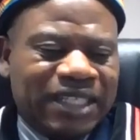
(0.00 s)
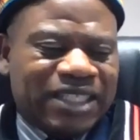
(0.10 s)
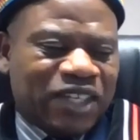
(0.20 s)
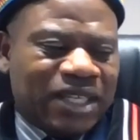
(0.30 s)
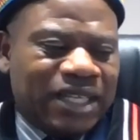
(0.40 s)

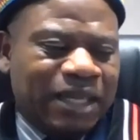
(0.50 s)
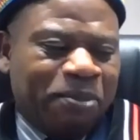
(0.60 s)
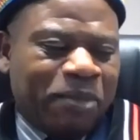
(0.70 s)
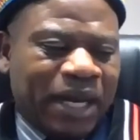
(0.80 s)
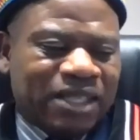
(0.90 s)
it's got an
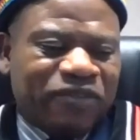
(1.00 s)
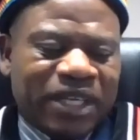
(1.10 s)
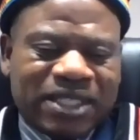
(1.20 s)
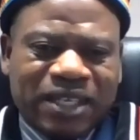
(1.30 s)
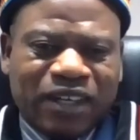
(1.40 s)
impact
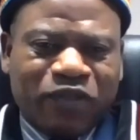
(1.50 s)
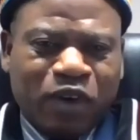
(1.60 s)
factor of